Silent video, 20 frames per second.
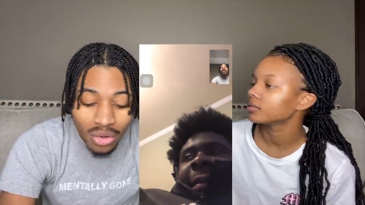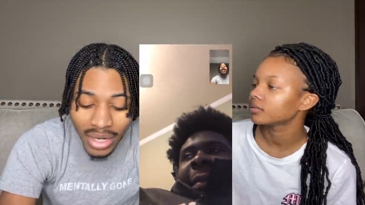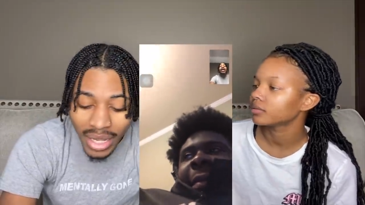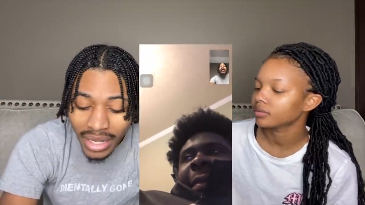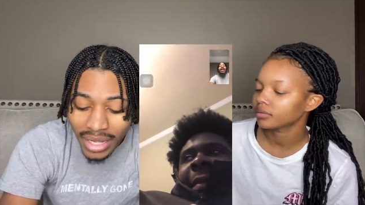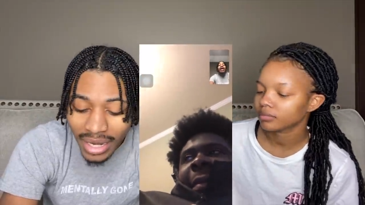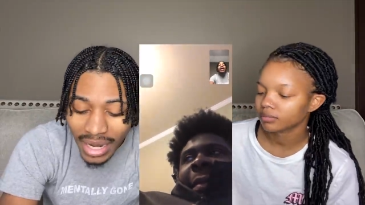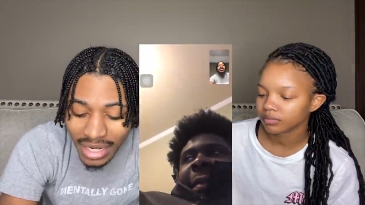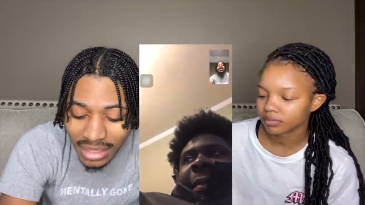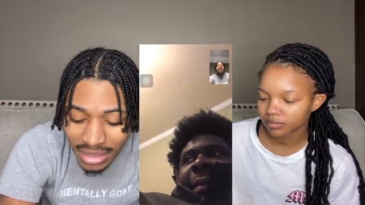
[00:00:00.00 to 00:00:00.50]

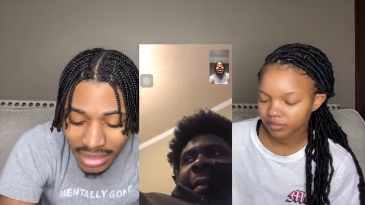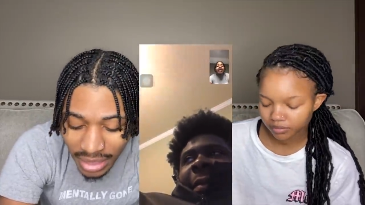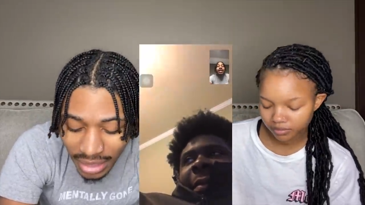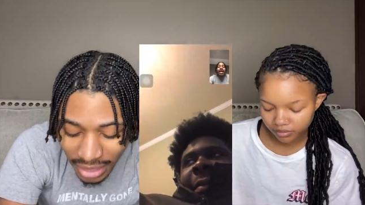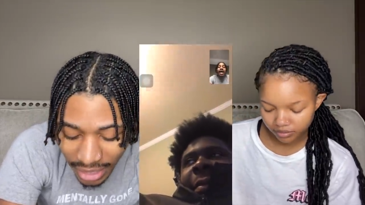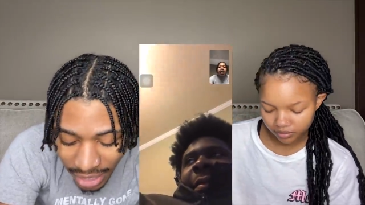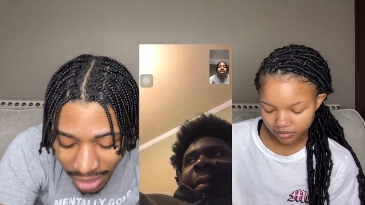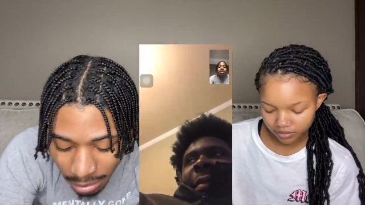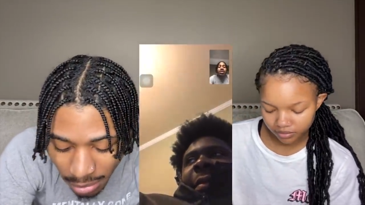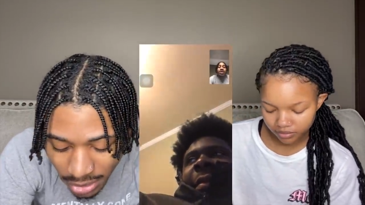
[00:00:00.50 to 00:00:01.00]
Speaker 1: nigga, that shit
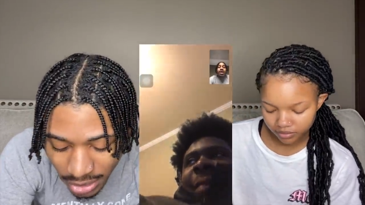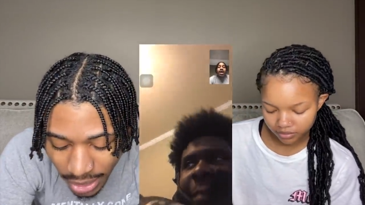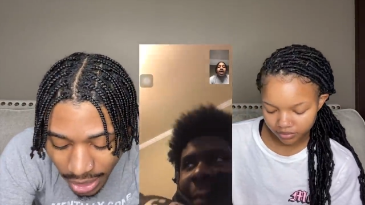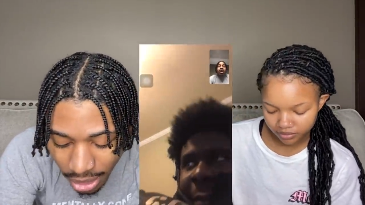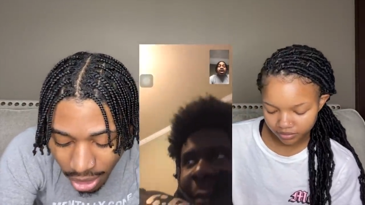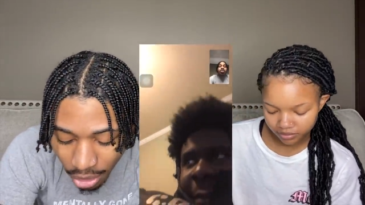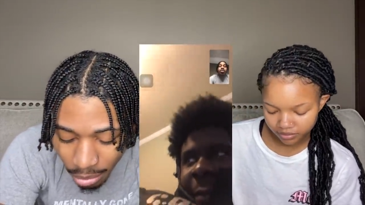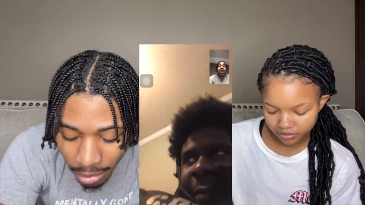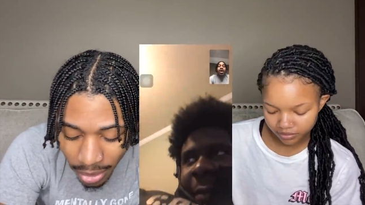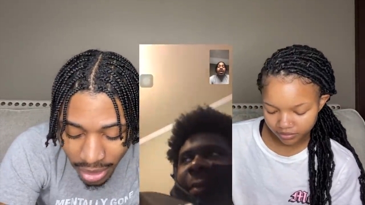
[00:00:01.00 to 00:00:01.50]
lame as
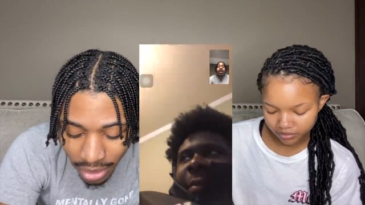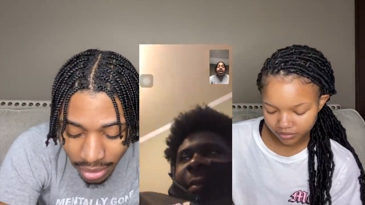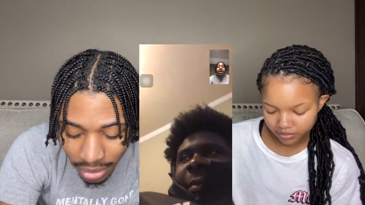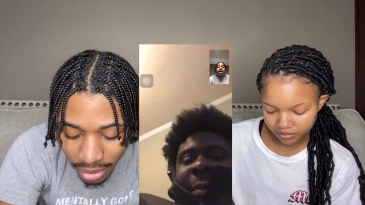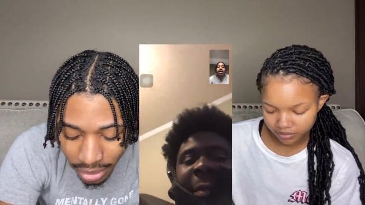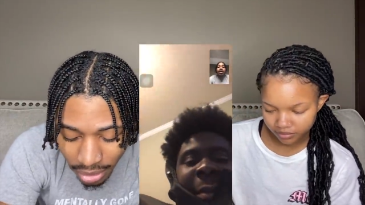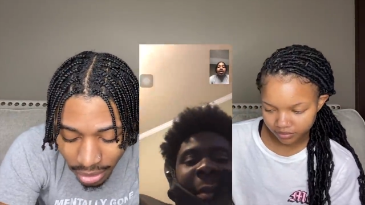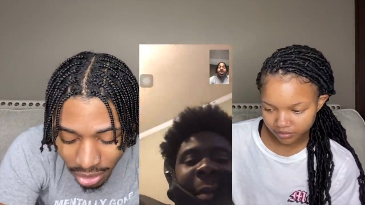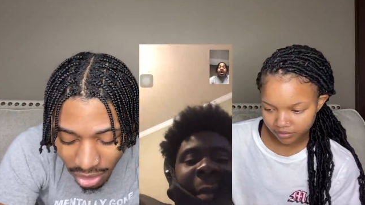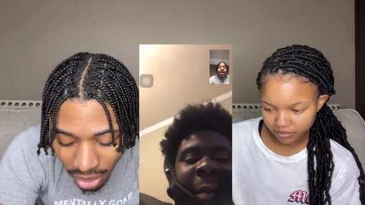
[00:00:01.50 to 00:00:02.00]
hell, bro.
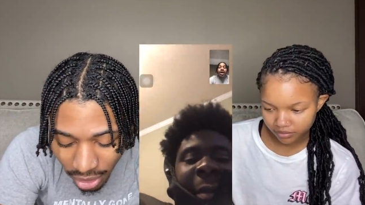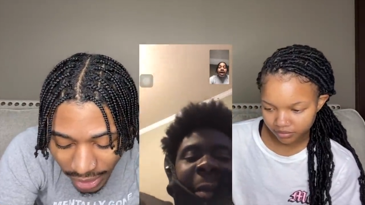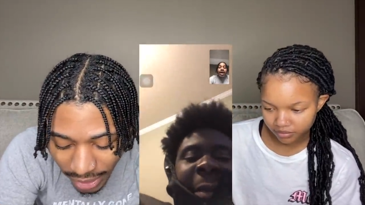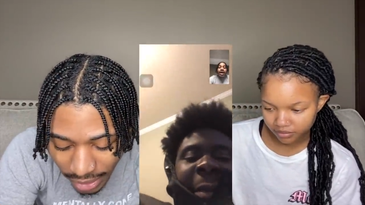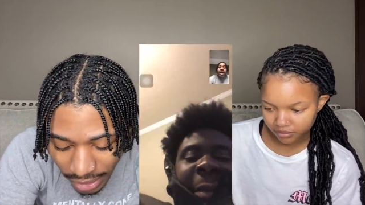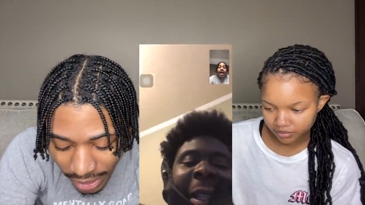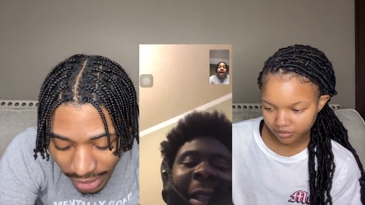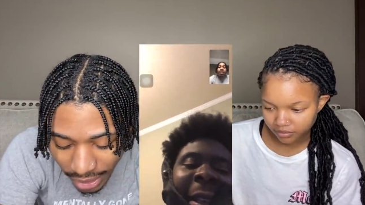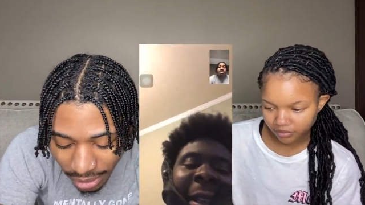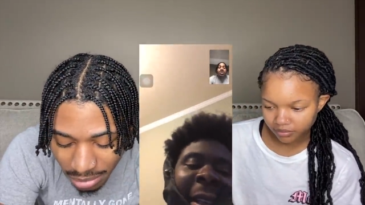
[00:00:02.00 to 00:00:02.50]
You on
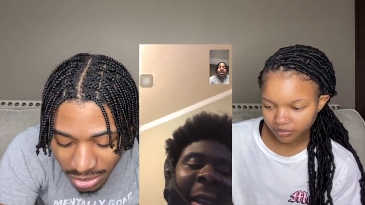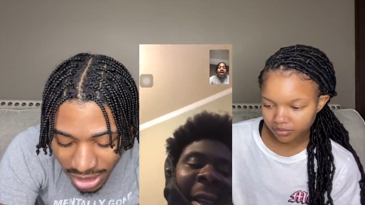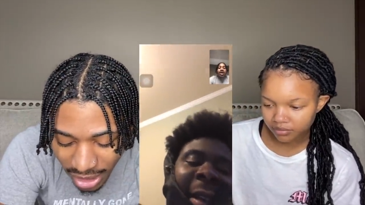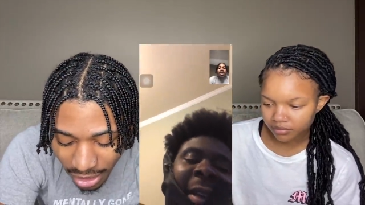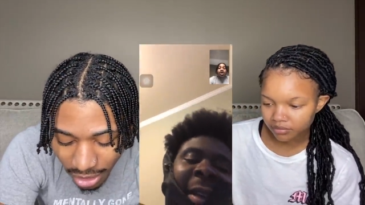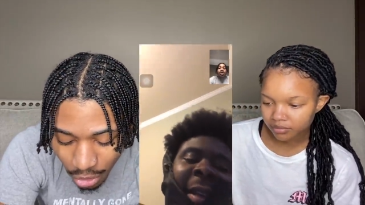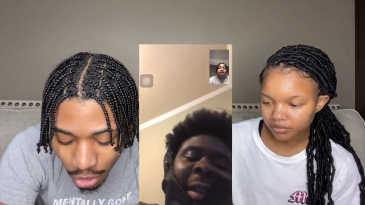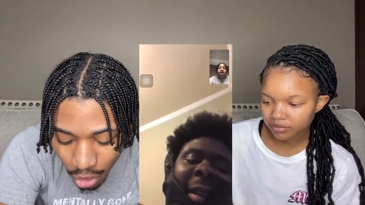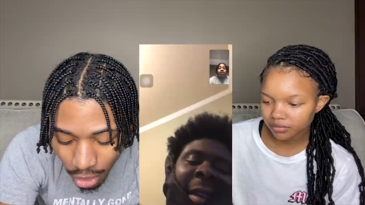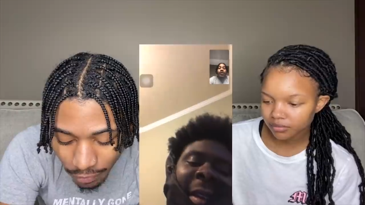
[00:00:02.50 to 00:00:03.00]
that lame shit
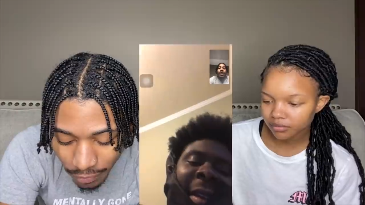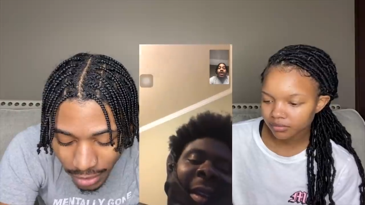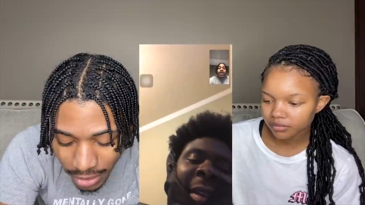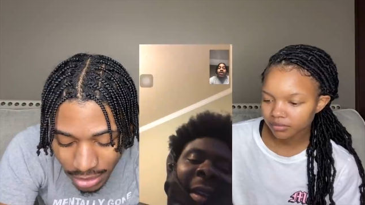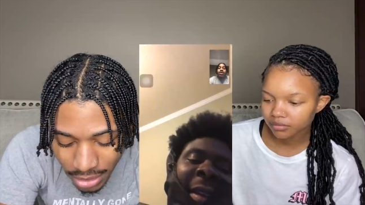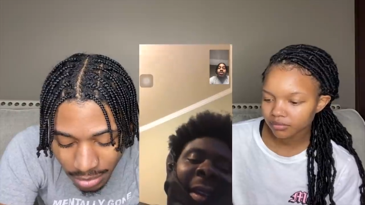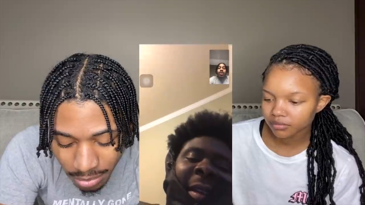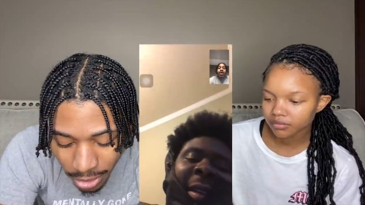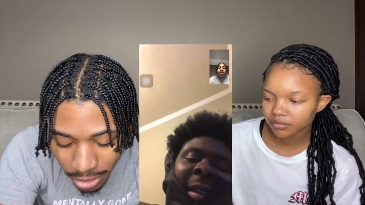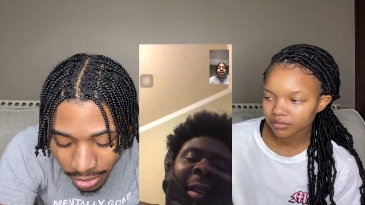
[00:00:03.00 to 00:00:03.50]
and you over there
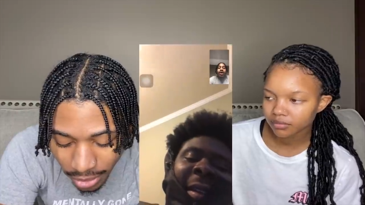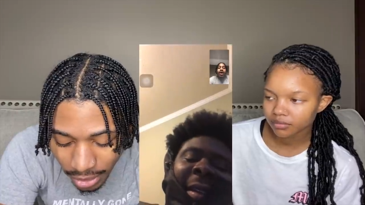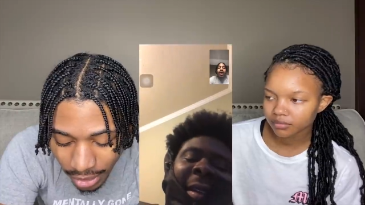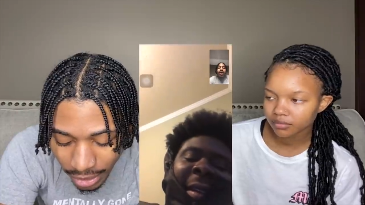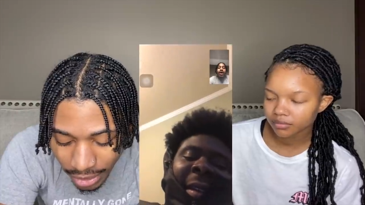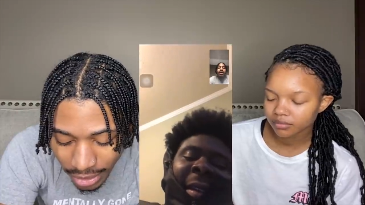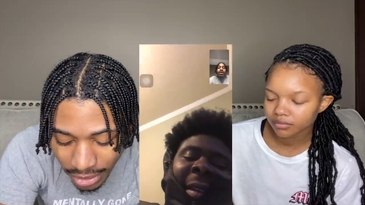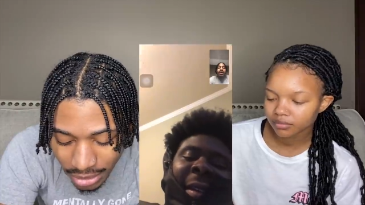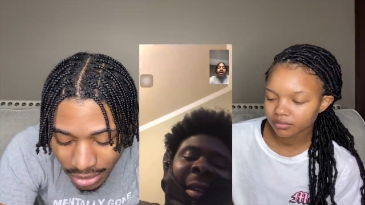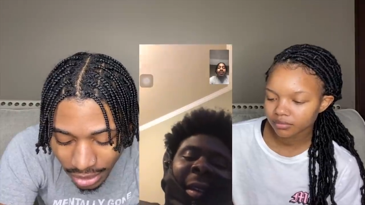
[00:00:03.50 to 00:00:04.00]
smirking
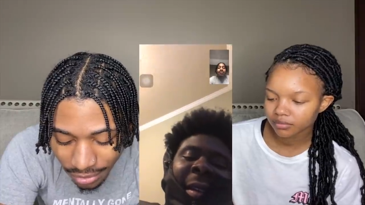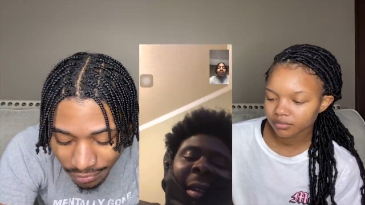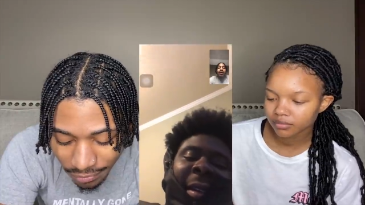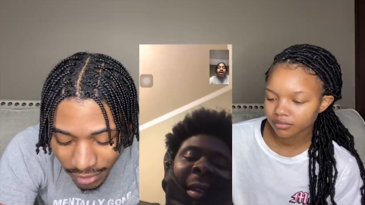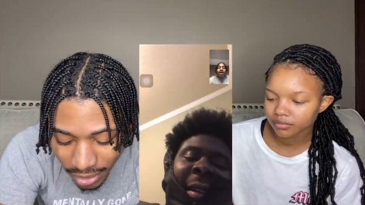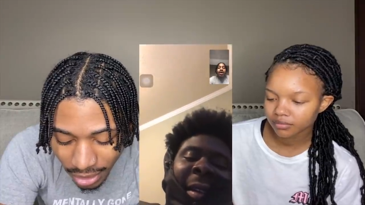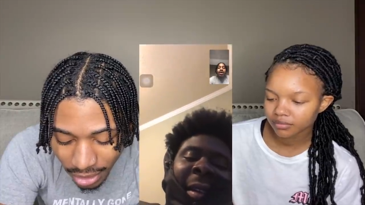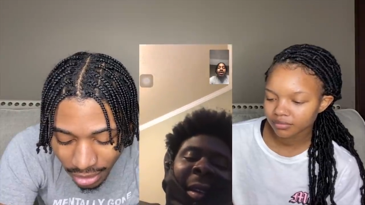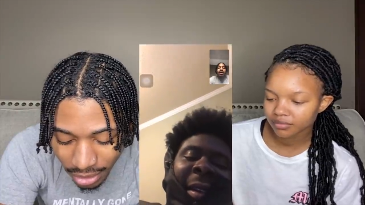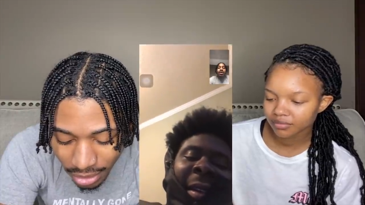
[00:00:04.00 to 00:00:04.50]
like that shit
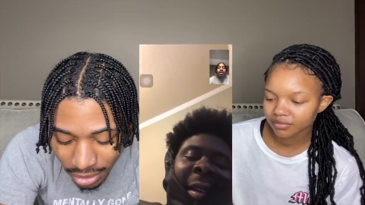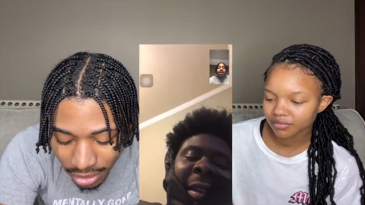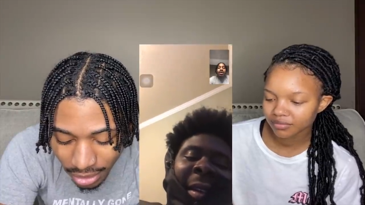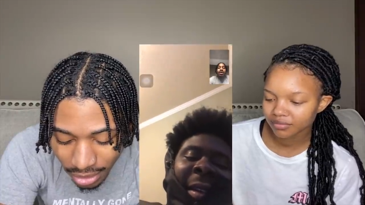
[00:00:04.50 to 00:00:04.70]
funny.